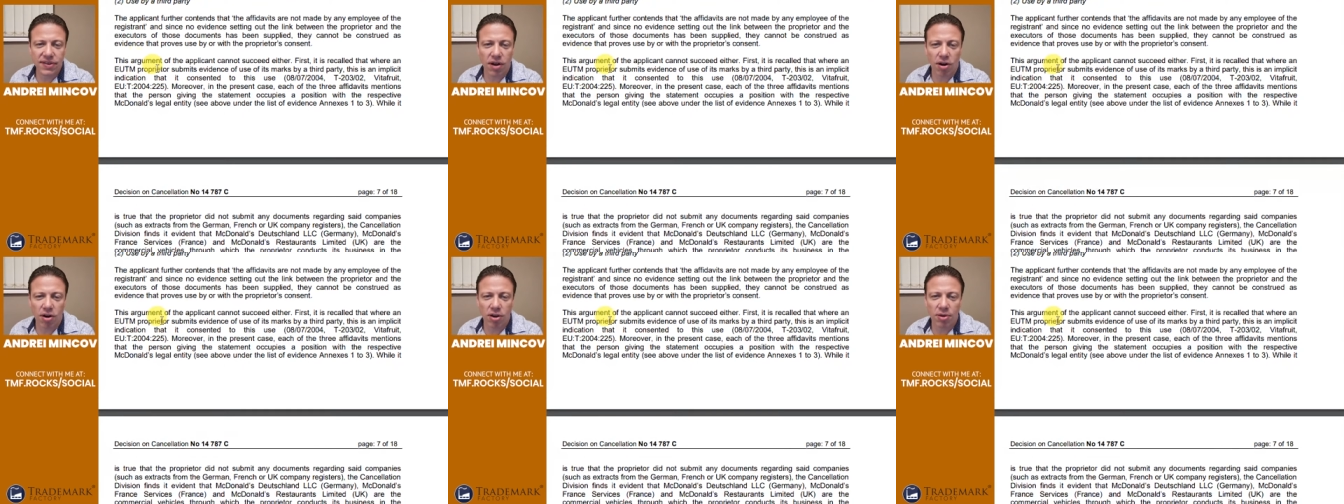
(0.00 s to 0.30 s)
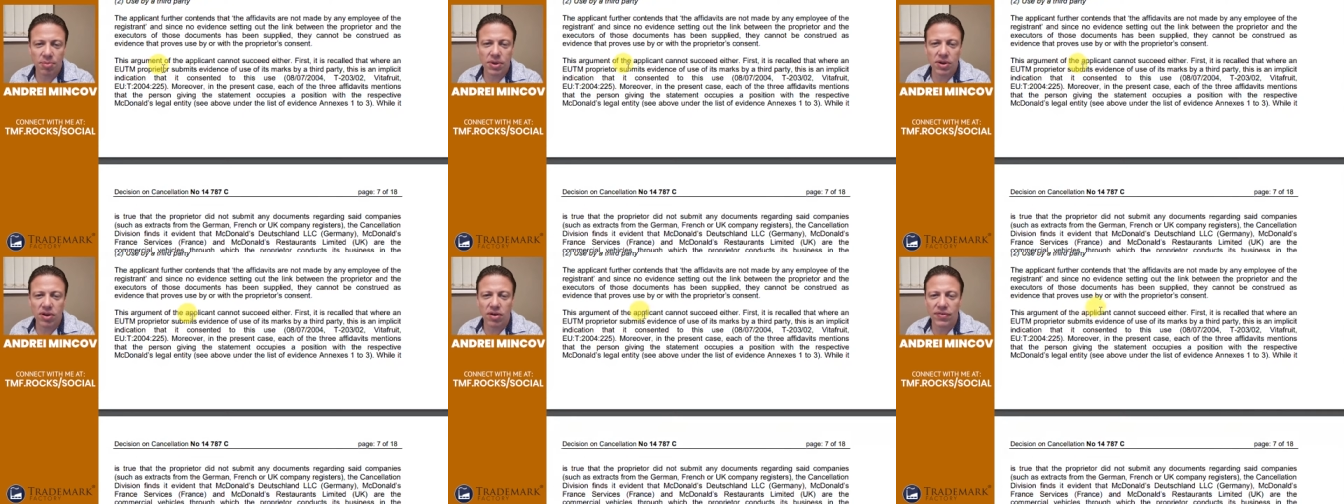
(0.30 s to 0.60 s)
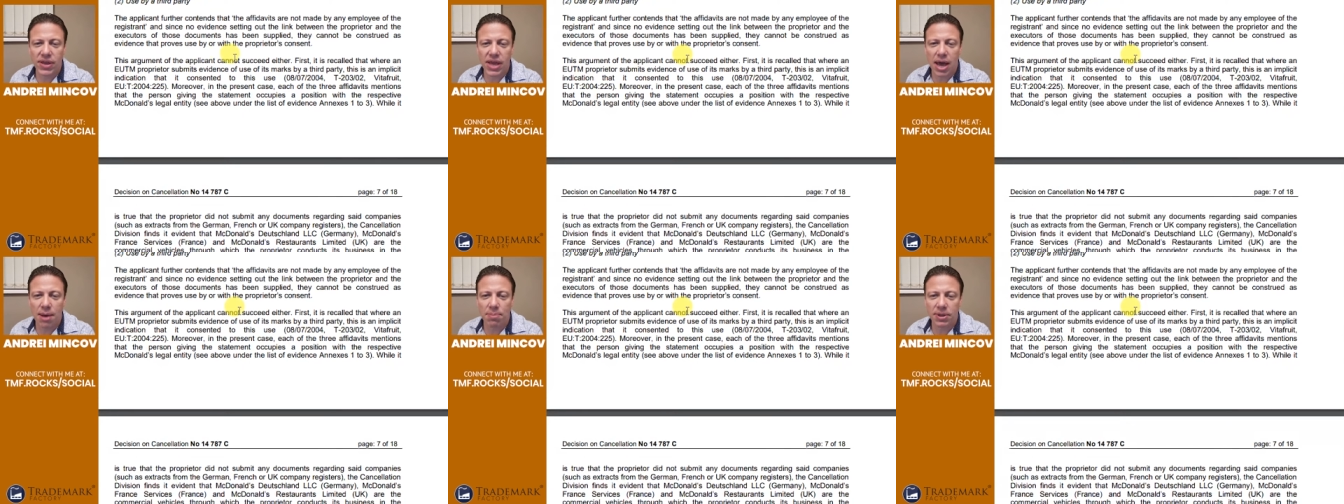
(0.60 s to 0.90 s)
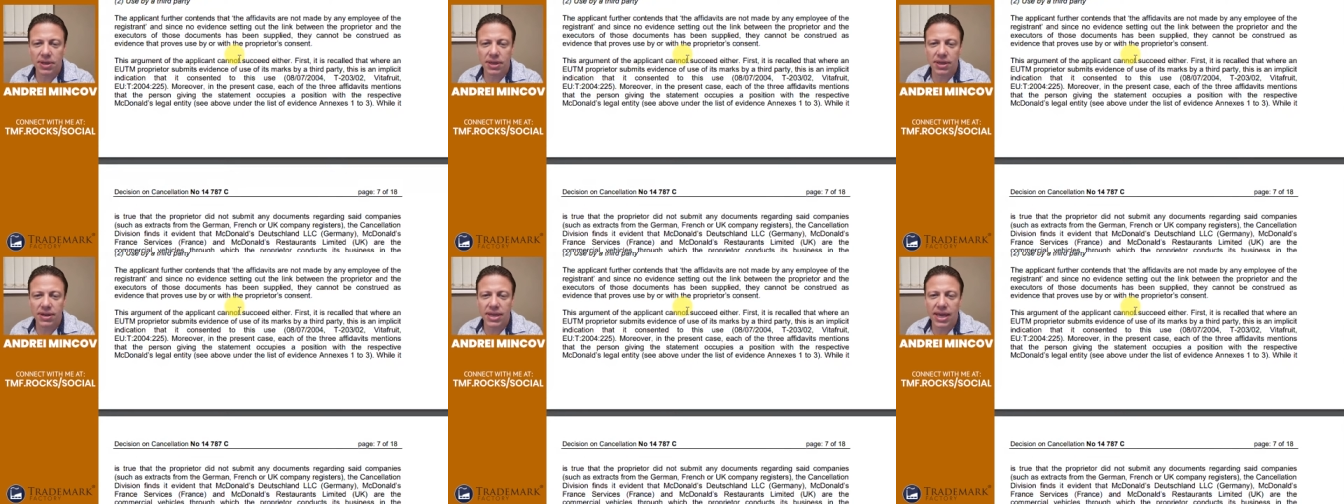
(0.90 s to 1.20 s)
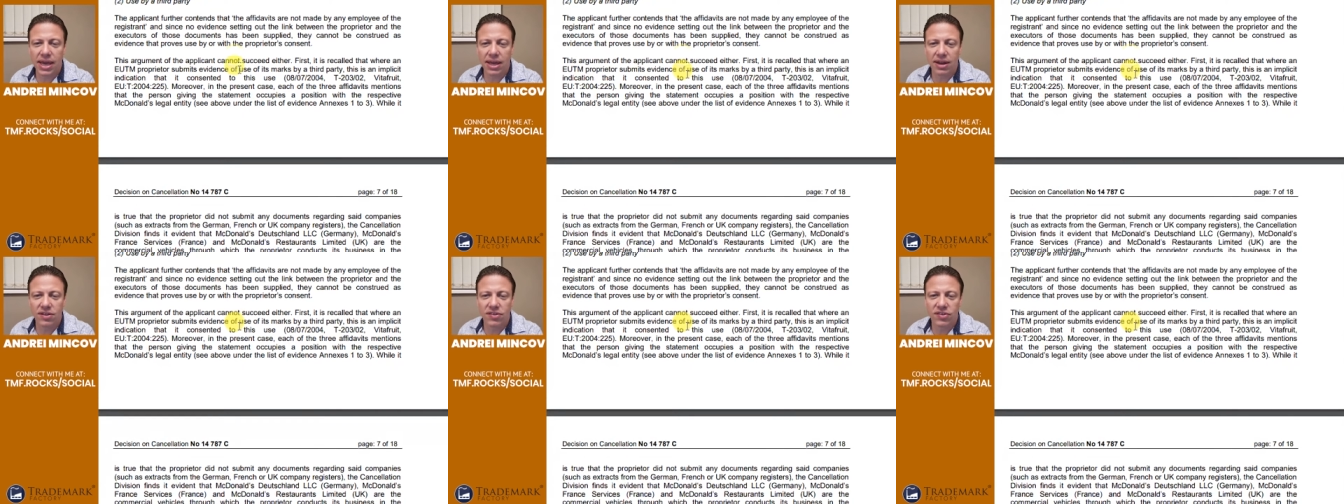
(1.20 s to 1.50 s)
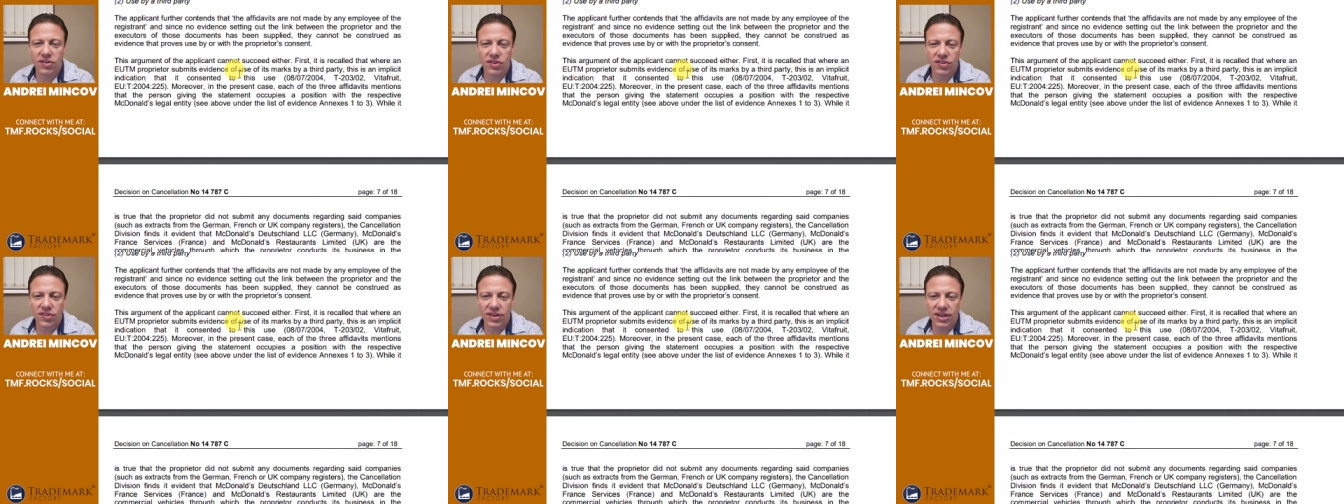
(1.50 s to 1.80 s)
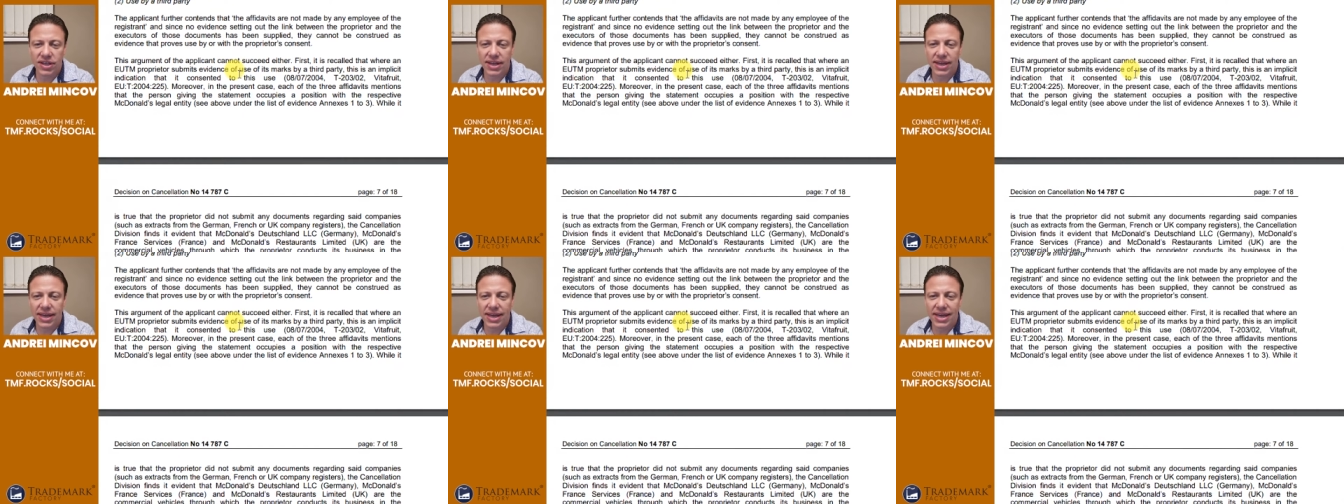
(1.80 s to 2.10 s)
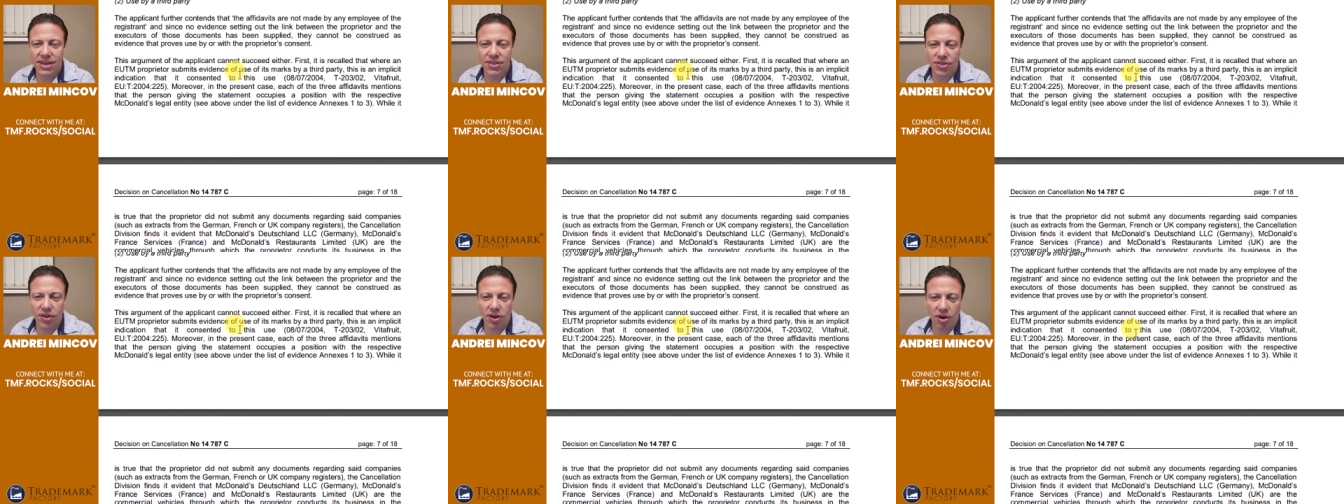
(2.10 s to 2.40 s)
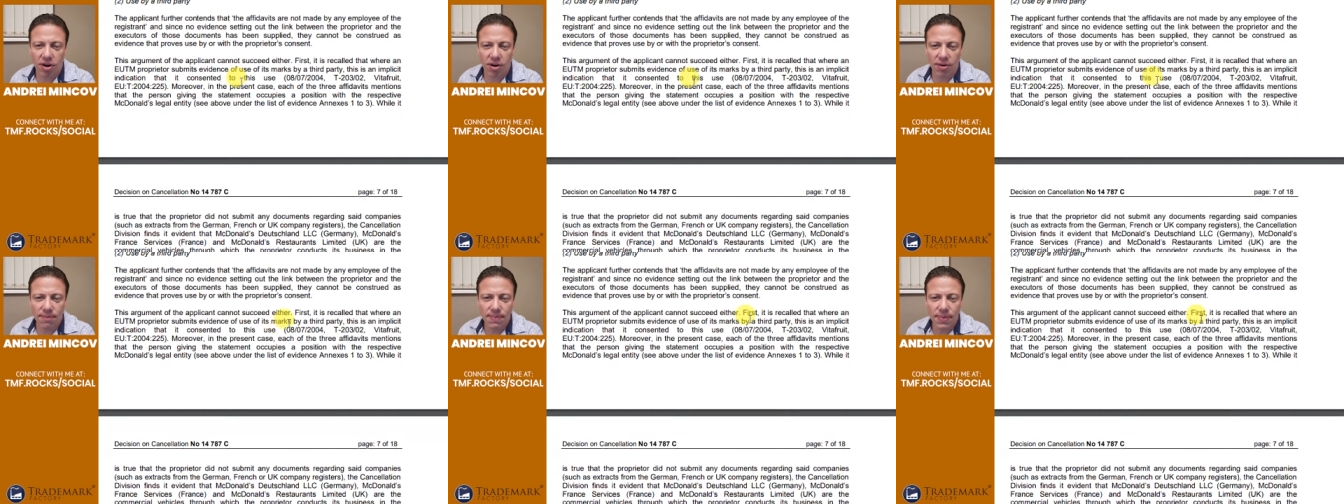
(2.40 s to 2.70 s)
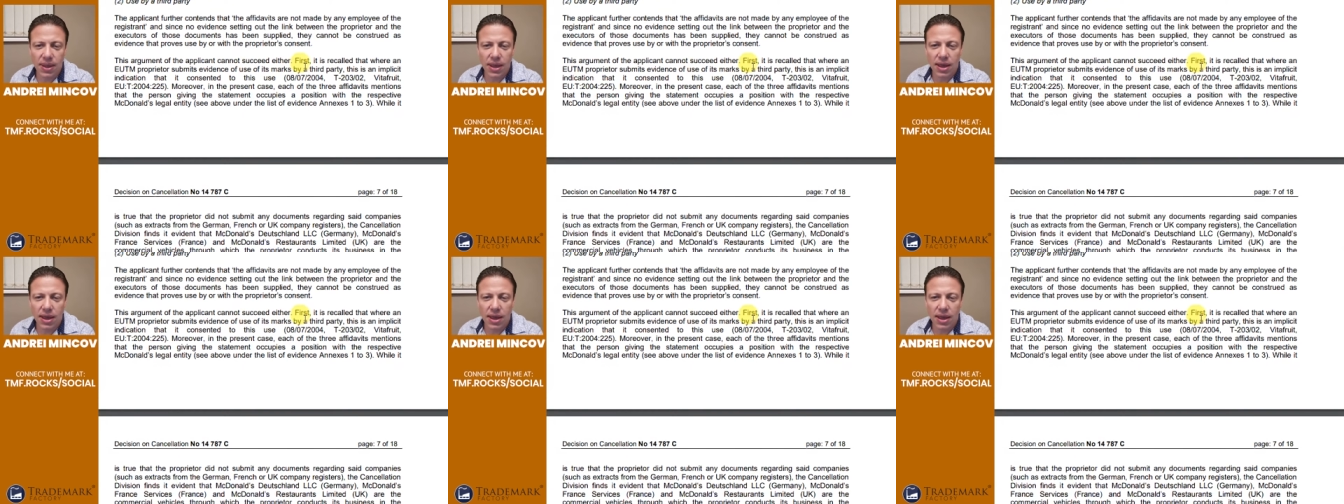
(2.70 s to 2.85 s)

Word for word: argument of the applicant cannot succeed either.